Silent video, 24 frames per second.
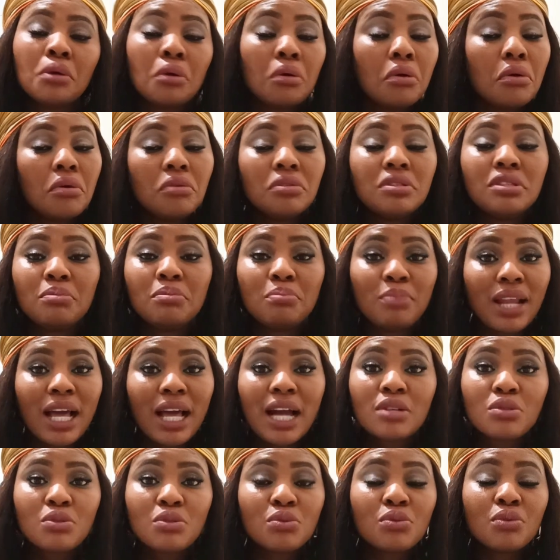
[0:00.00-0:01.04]
or the
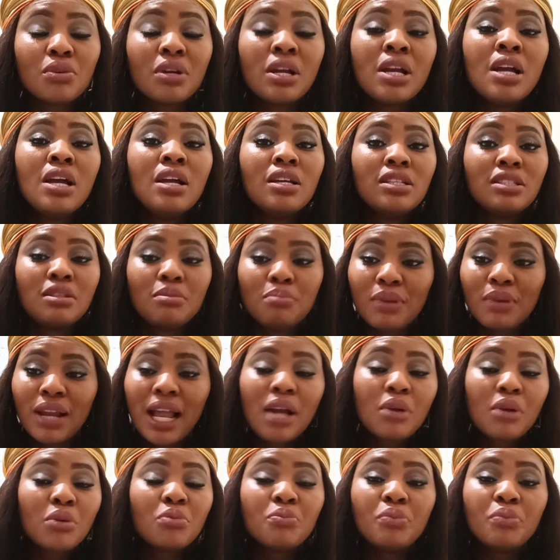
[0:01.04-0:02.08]
black too. The
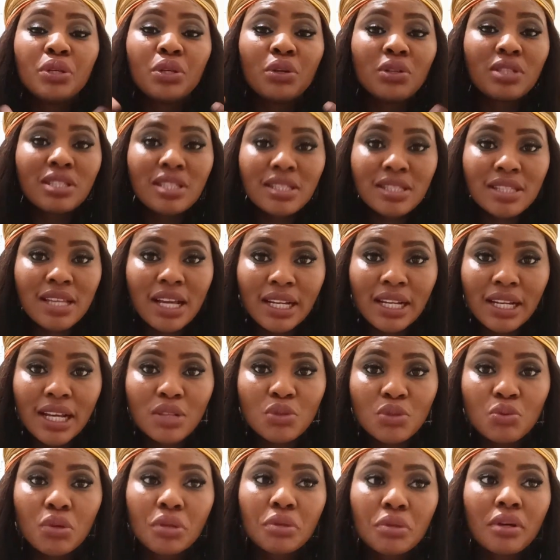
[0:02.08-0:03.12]
black could be your design
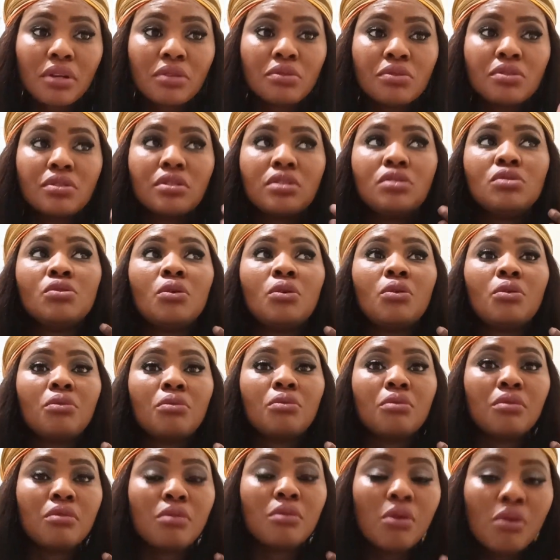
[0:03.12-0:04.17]
as well. You are using your
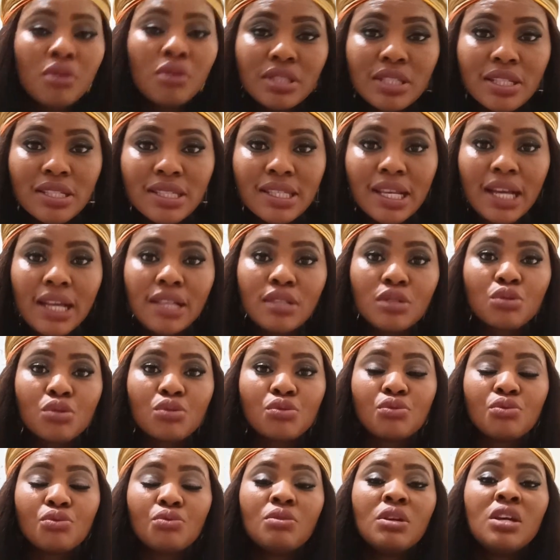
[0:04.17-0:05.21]
own designs
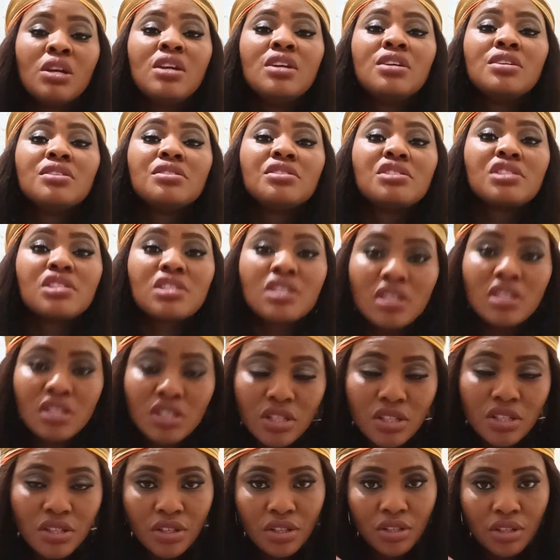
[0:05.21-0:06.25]
to
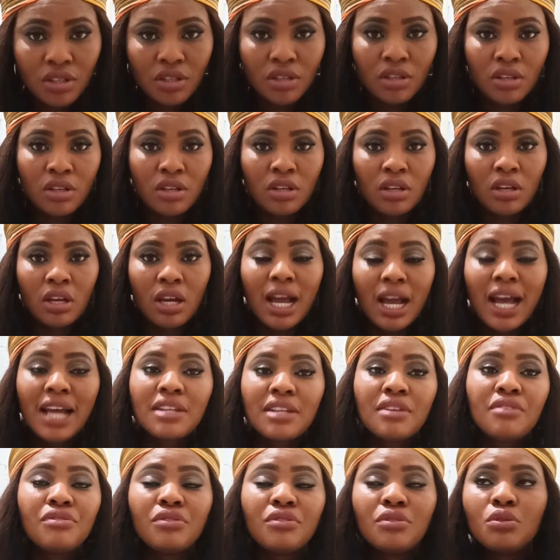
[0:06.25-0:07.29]
teach.
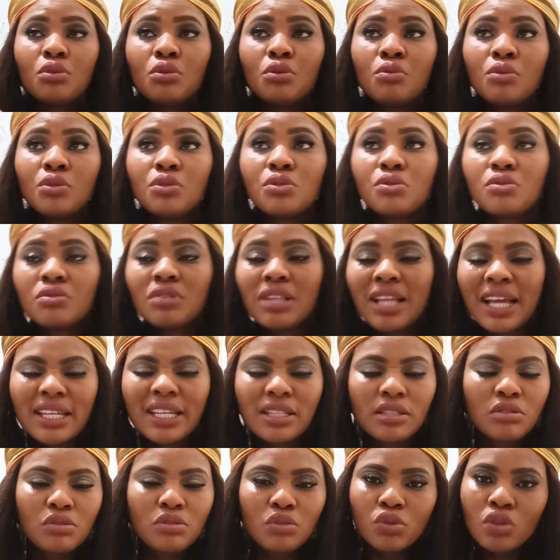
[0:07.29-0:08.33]
And if you don't want to,
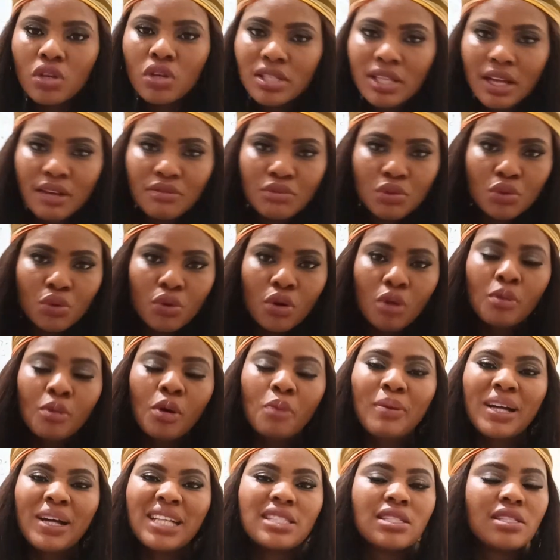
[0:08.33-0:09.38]
like, you just have to come
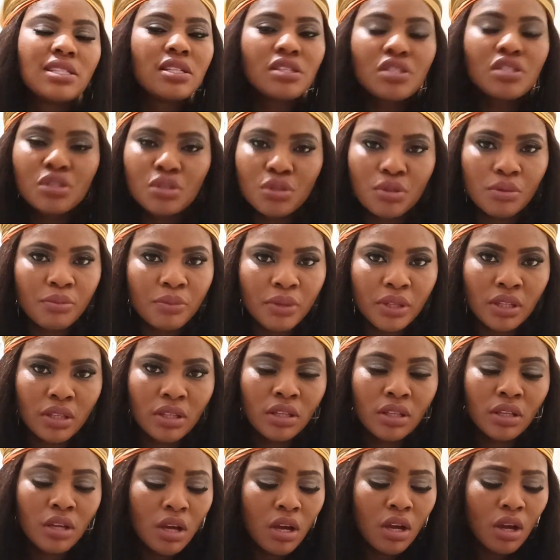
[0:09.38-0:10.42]
up and teach
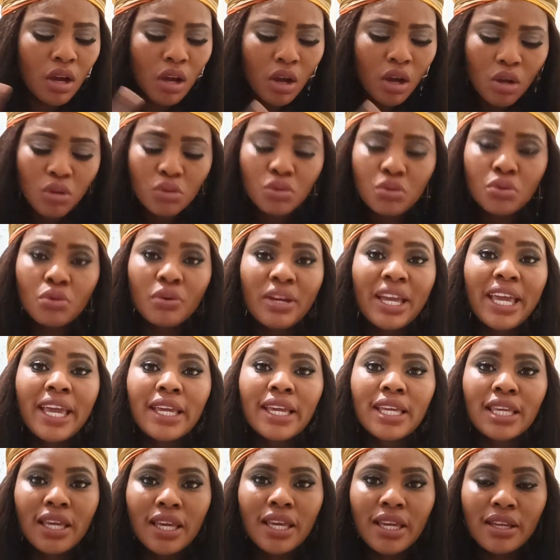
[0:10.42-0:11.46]
something. Also,
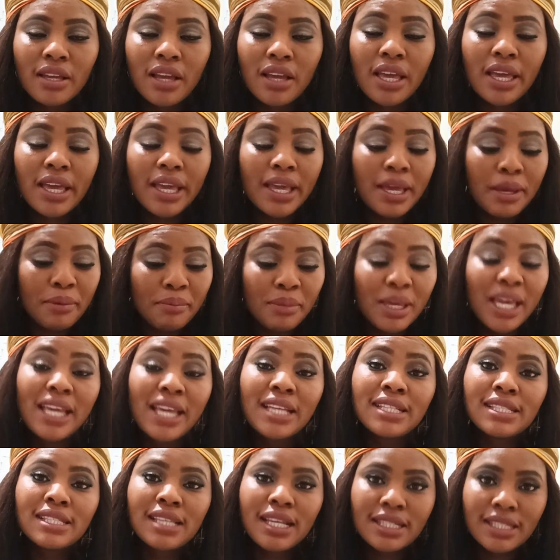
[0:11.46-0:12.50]
engage,
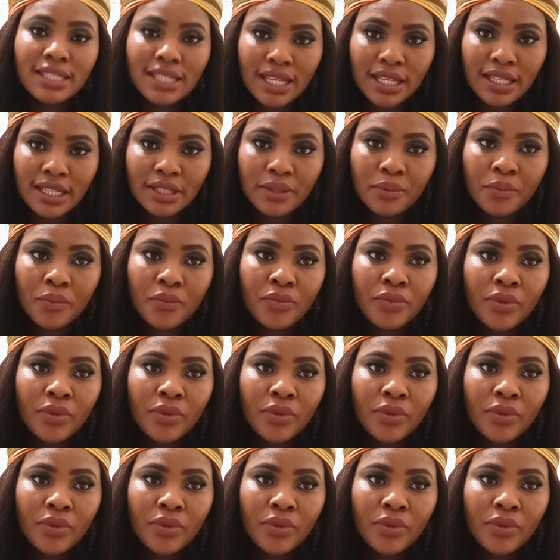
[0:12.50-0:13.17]
entertain.